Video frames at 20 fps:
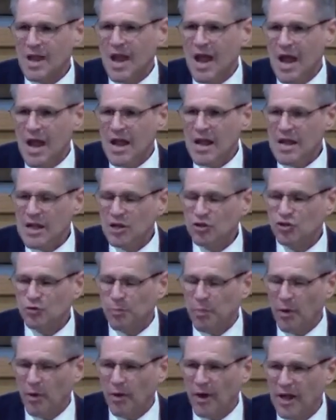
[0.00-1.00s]

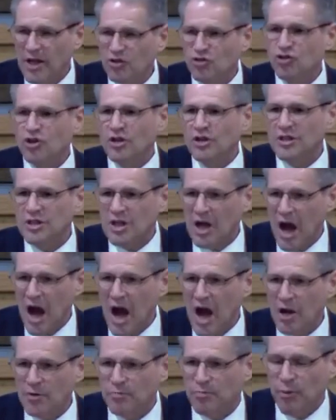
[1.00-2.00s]
Inspiration,
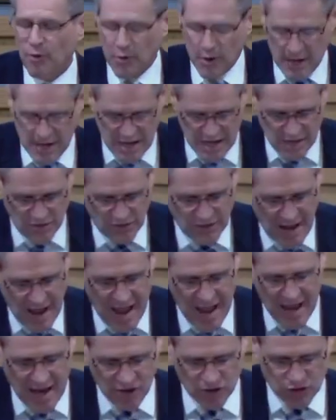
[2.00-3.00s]
God breathed,
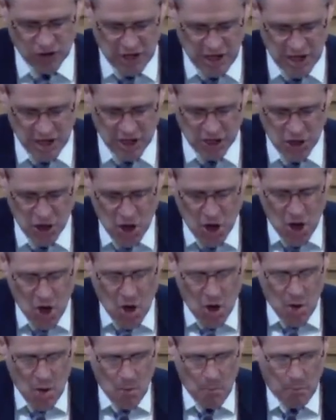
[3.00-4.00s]
as in
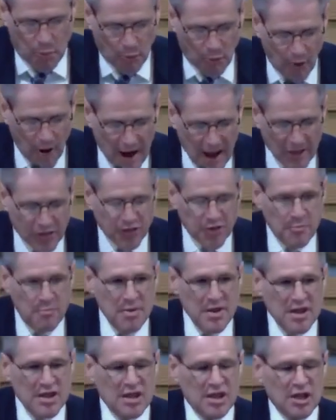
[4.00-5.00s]
breath
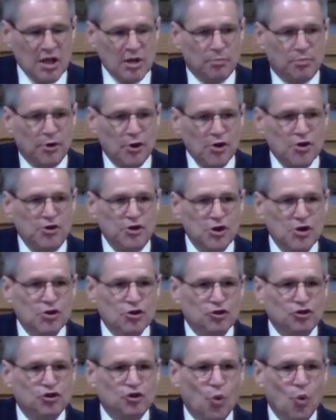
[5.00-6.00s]
being
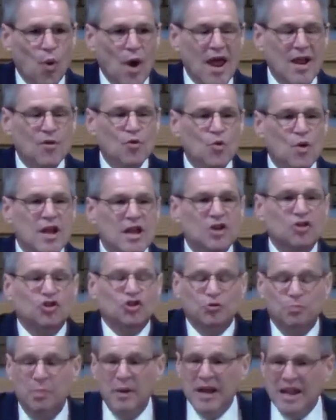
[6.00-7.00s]
produced when we
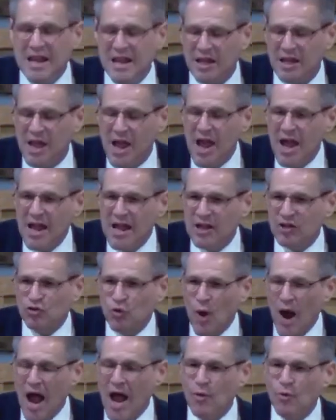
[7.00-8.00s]
speak. It's
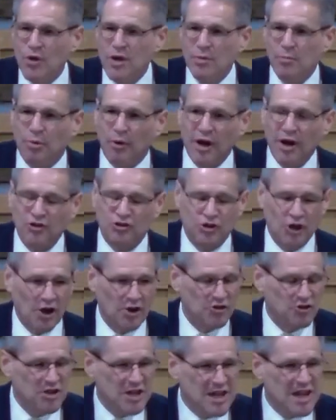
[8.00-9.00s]
why we brush our
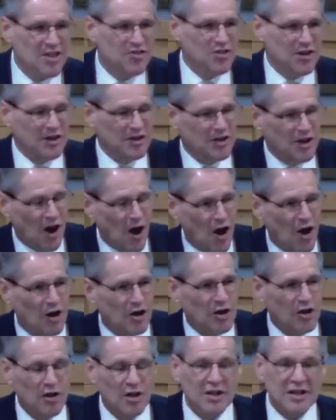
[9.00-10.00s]
teeth and
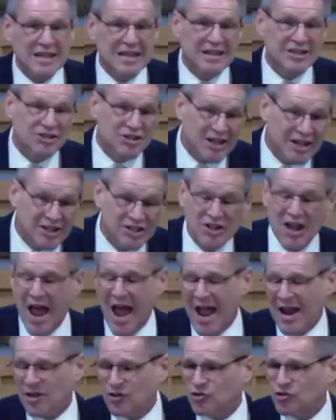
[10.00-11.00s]
gargle and eat Tic
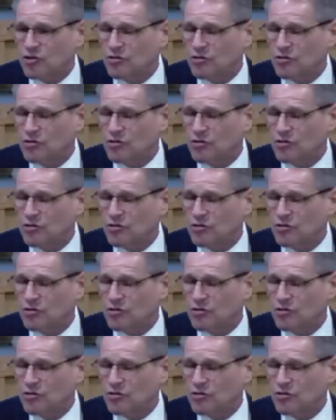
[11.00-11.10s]
Tacs